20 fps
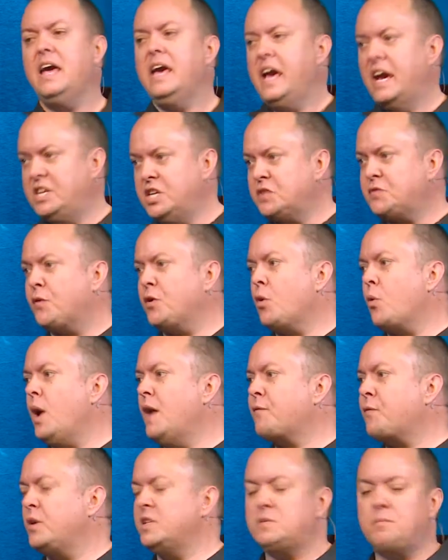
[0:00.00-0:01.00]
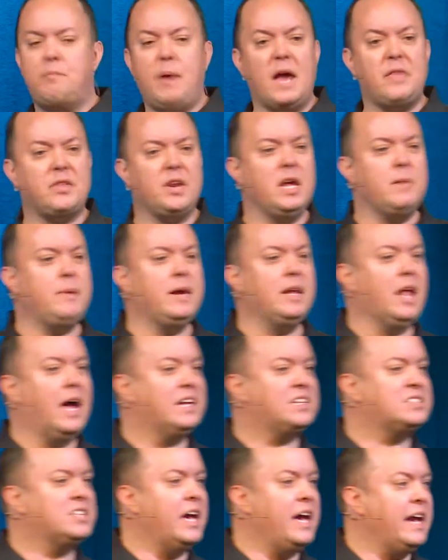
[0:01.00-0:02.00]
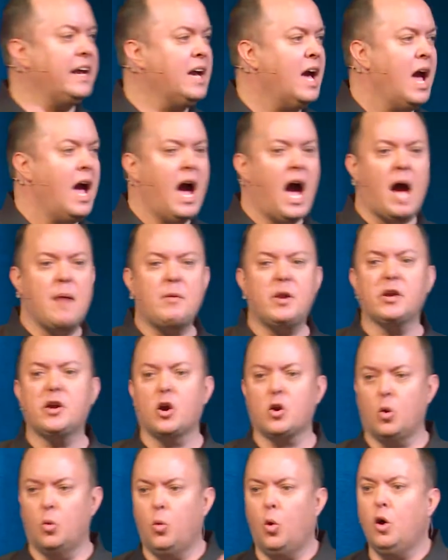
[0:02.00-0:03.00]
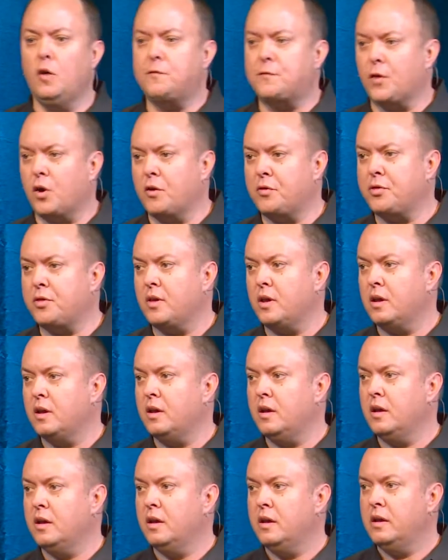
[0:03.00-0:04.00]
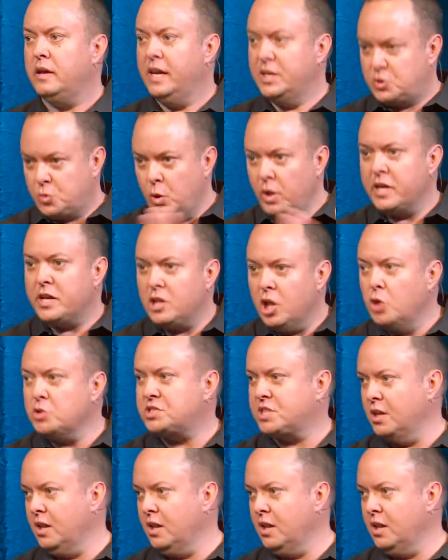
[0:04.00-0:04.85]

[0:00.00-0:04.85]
And just for a reference, Bethany be like saying, I'm going to go to Wolford. It's really close to